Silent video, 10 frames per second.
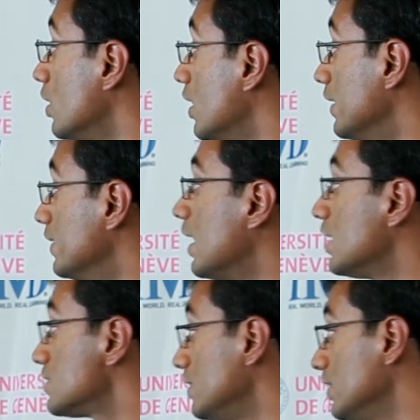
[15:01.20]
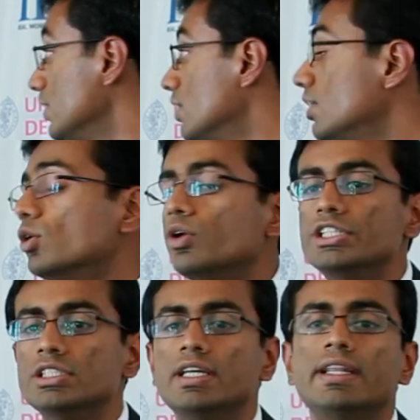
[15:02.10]
And lastly,
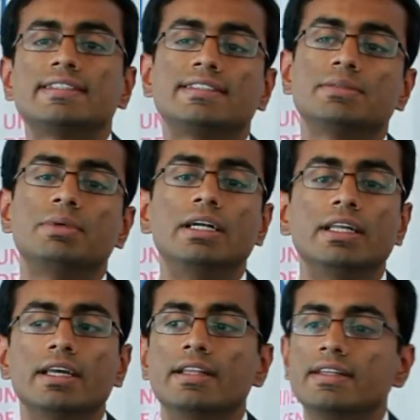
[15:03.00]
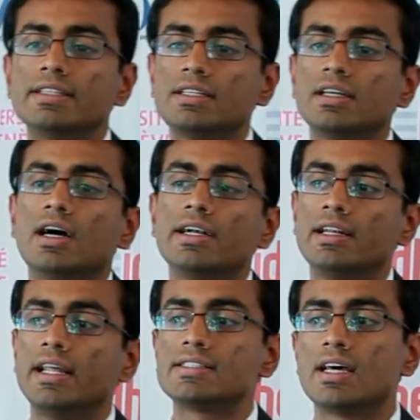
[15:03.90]
location and accessibility. In this
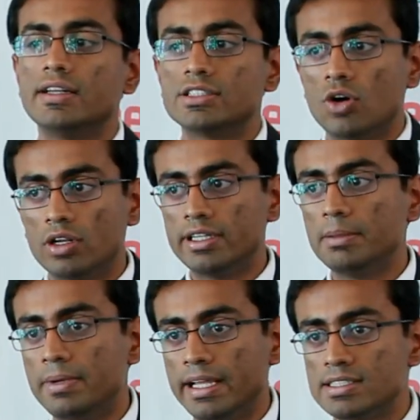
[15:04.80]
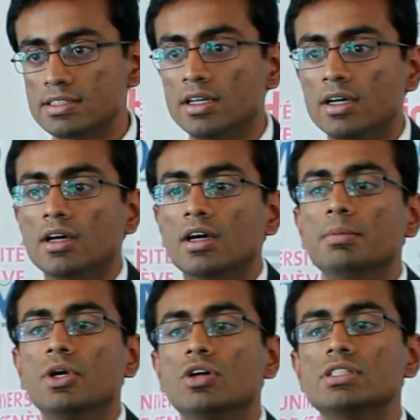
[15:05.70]
regard, Lausanne is already blessed
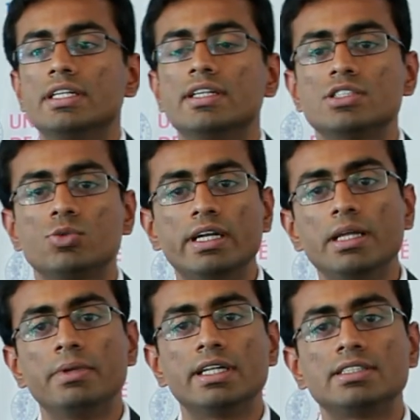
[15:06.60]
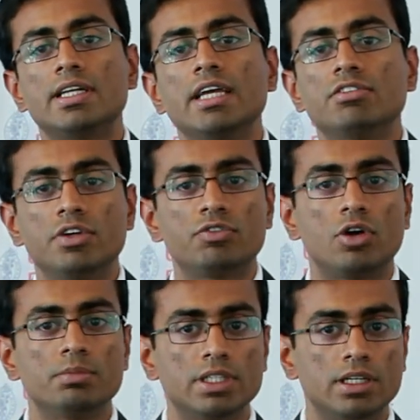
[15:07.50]
because it is 20 minutes drive away
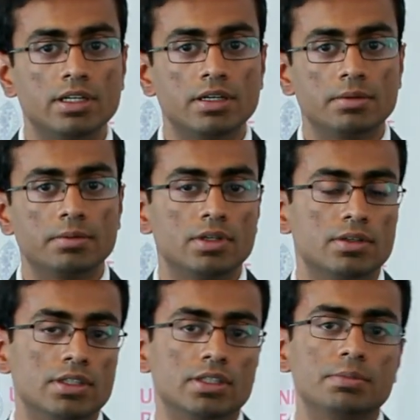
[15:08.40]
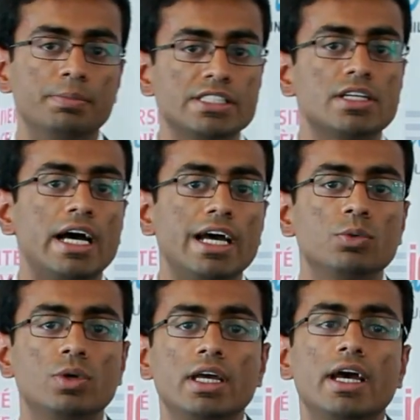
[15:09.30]
from the major
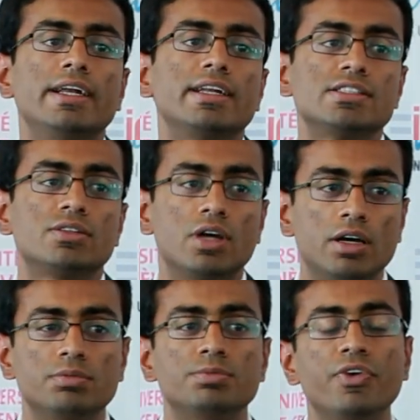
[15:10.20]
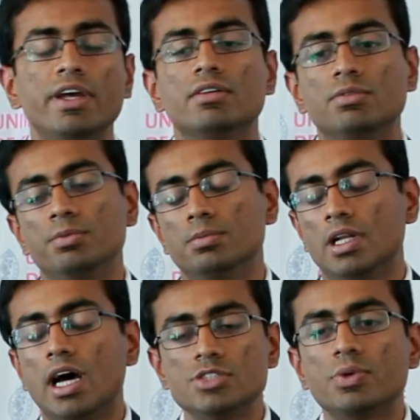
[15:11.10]
highway, and it has a
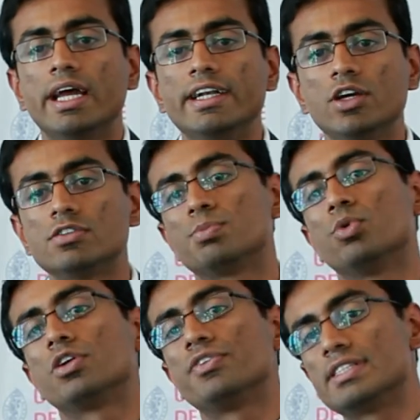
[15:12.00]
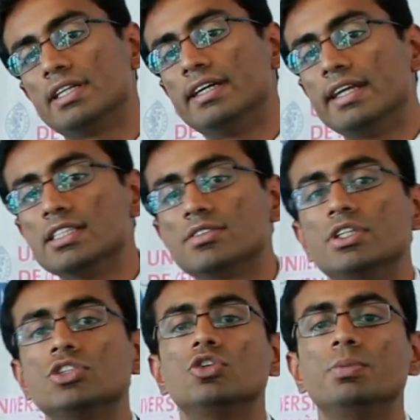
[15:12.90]
large variety of sport facilities
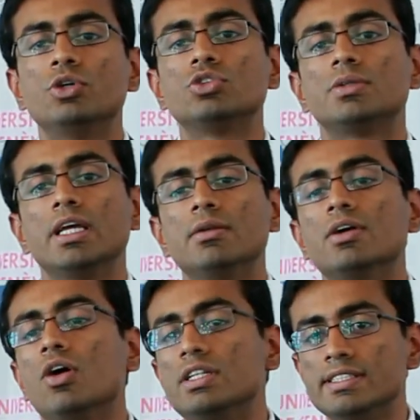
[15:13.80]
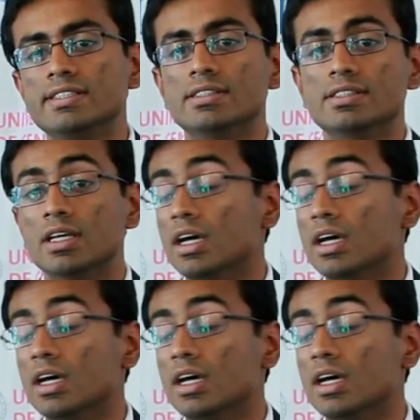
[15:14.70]
which could be used in all seasons.